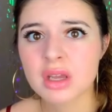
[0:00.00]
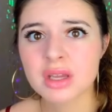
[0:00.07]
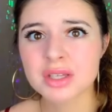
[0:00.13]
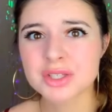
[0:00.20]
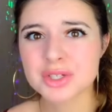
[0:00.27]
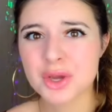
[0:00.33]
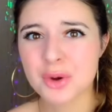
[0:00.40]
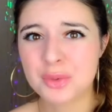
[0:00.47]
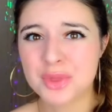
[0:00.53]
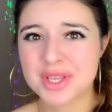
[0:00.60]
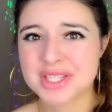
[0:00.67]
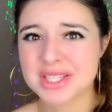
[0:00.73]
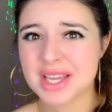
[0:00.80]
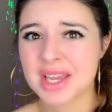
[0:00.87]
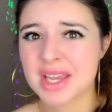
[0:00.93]
No,
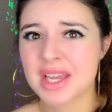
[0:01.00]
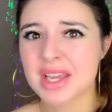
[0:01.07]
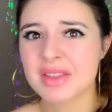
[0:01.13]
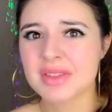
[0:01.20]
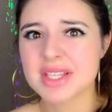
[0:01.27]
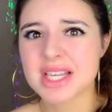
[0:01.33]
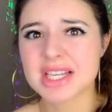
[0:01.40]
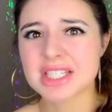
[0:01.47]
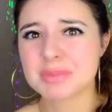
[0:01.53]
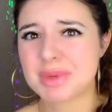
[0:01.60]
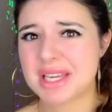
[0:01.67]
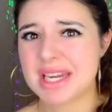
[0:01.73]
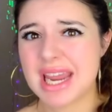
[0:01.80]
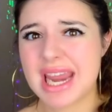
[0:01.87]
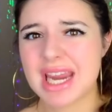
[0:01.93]
this has to be
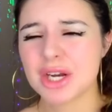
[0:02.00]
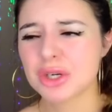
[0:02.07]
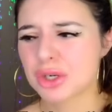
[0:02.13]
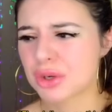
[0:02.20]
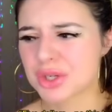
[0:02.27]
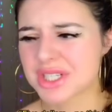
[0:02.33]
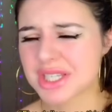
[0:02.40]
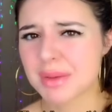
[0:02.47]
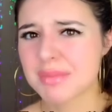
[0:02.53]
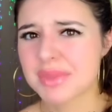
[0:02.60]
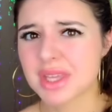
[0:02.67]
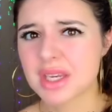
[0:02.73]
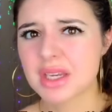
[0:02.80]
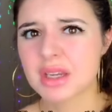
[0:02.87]
an error or something.